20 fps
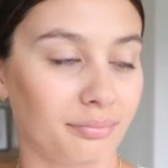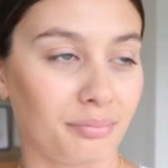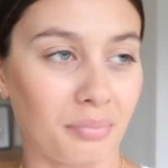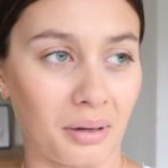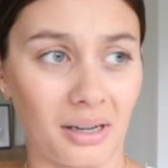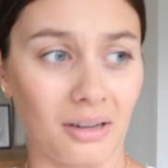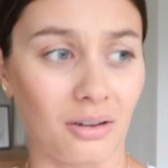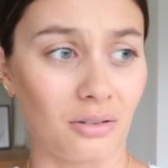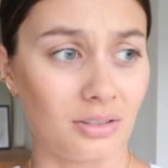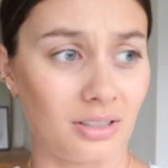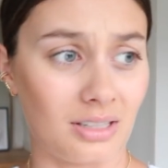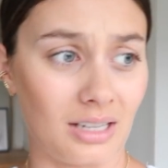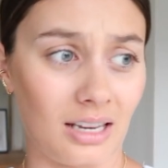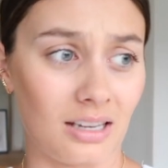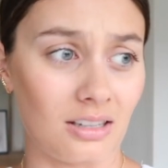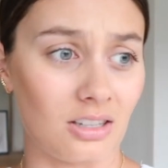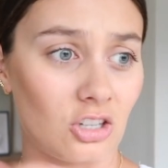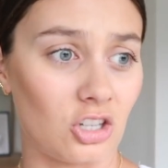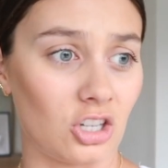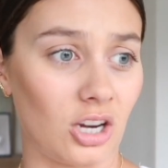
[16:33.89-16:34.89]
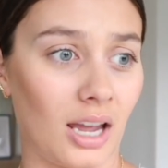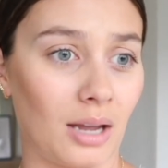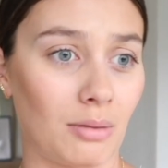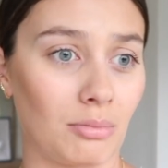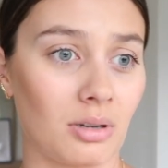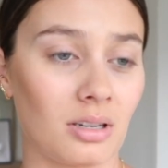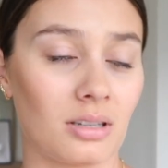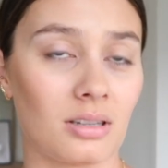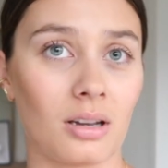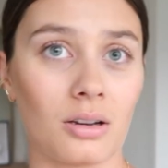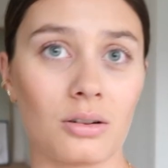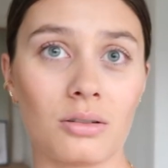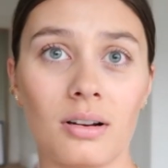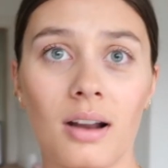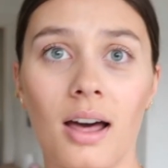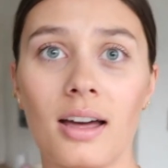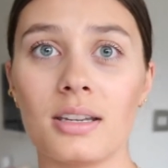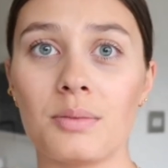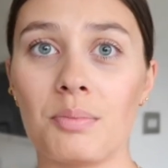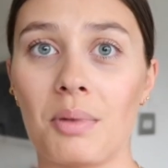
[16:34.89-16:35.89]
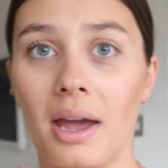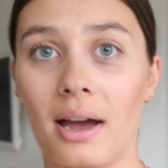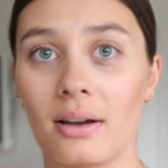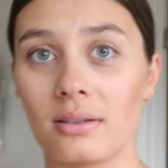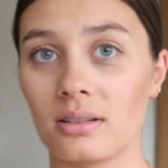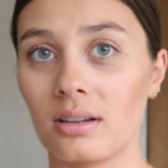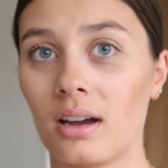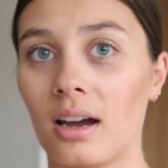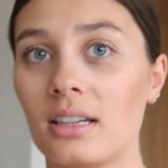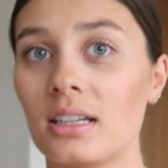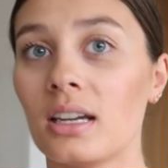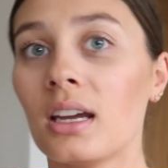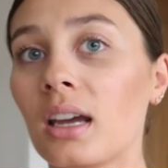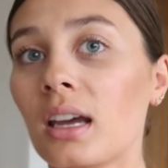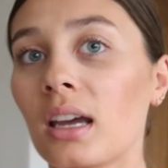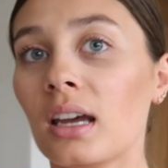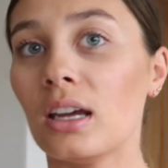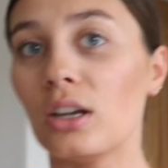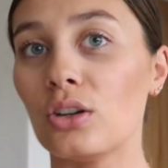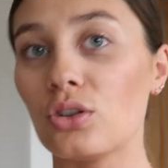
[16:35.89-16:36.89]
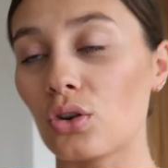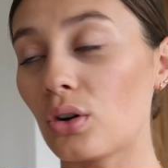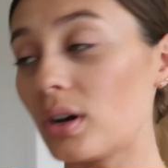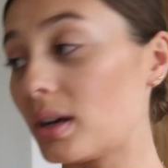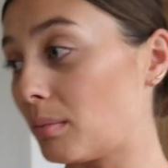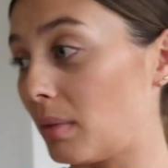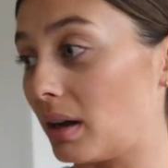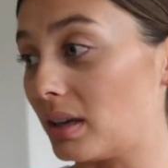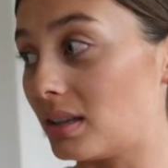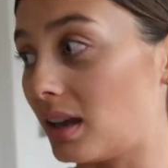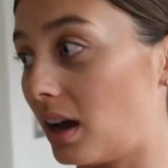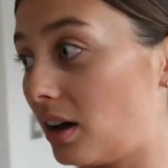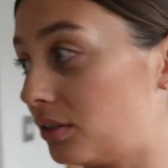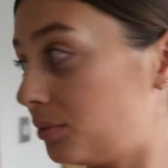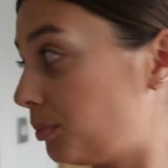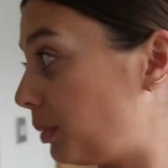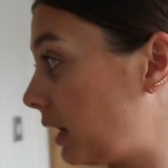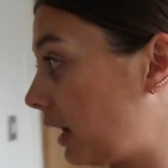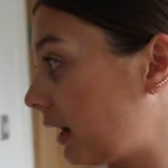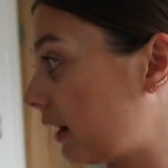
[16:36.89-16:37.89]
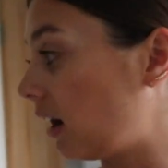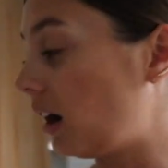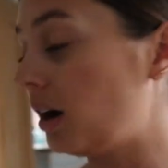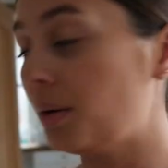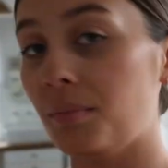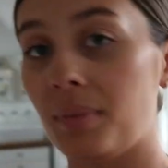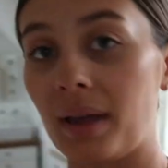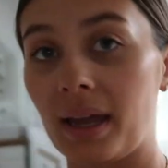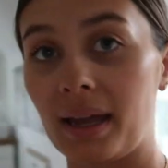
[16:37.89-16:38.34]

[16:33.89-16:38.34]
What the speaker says: But obviously it is a shame because I'd like to be outside enjoying myself, but I can't